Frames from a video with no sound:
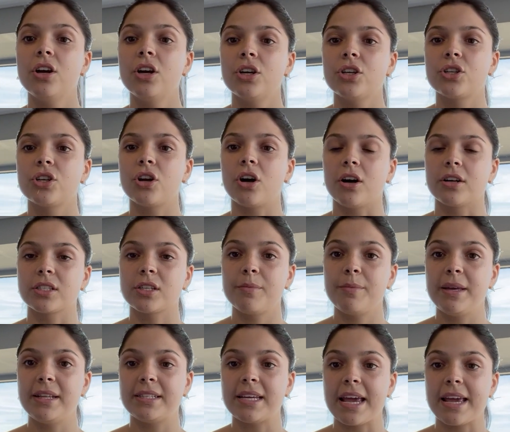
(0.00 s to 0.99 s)
should also
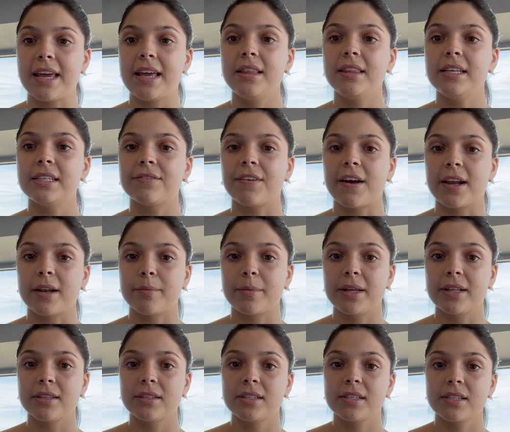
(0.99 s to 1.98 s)
be taking these
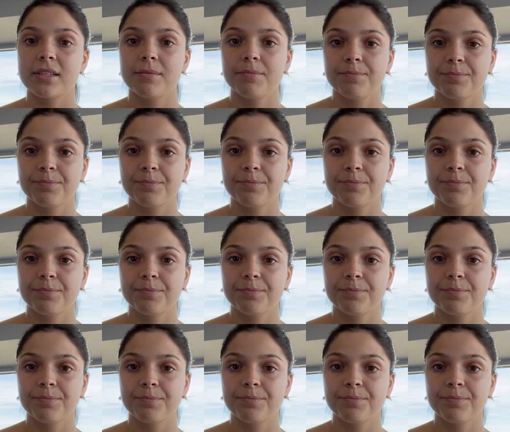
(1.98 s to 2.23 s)
vitamins.